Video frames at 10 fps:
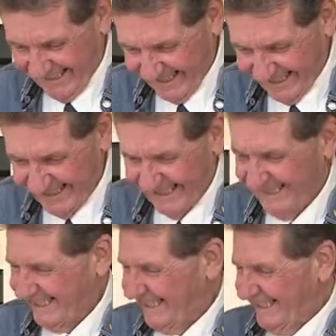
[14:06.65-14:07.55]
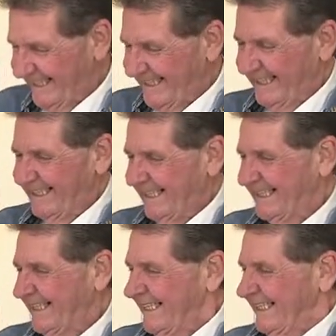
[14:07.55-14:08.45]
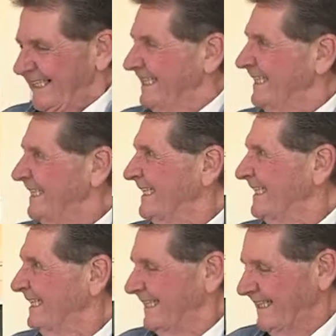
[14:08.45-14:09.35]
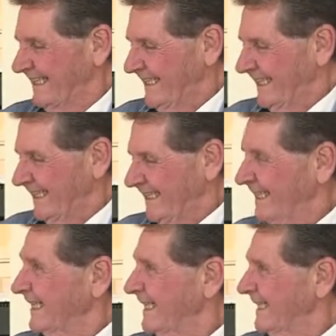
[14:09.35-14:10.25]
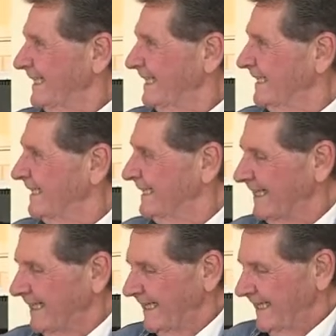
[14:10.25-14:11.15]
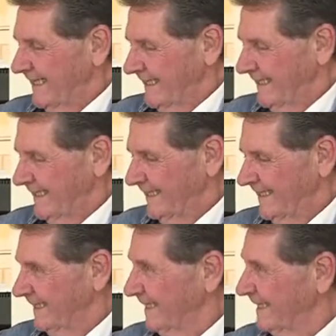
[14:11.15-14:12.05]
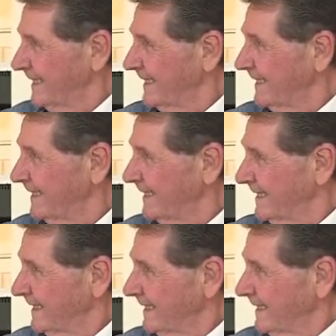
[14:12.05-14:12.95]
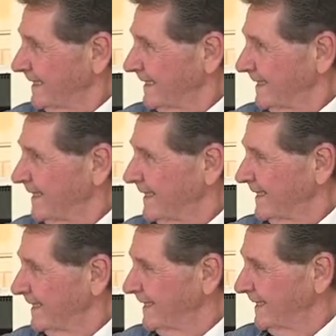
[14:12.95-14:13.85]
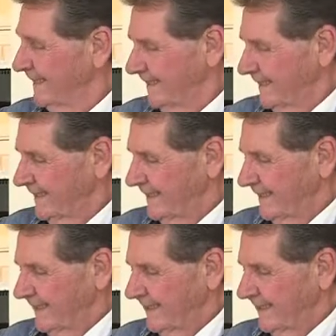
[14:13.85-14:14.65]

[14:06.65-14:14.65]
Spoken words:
(not speaking)